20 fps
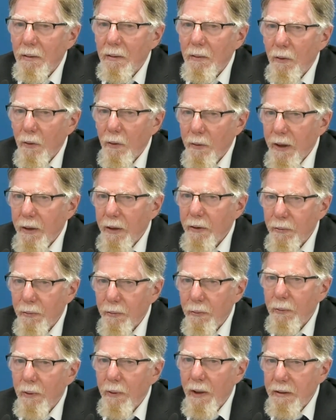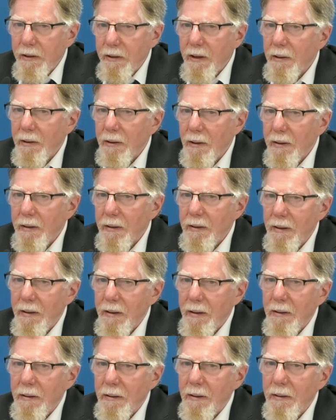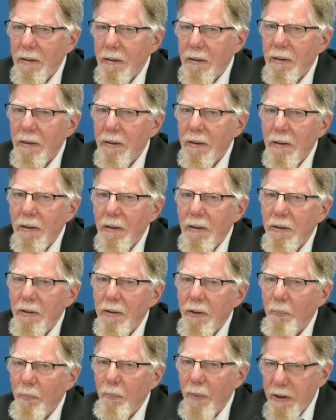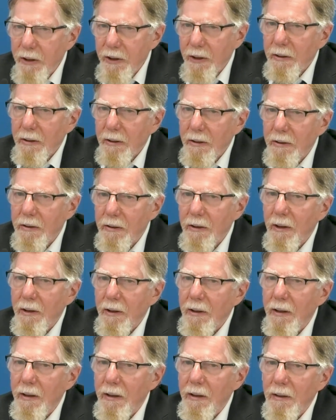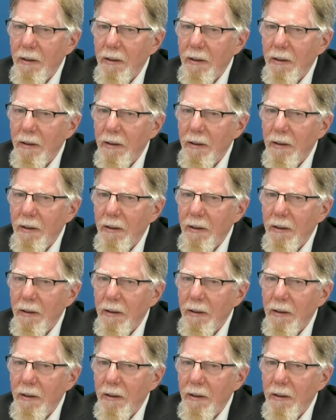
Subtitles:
looking through HN19's submissions that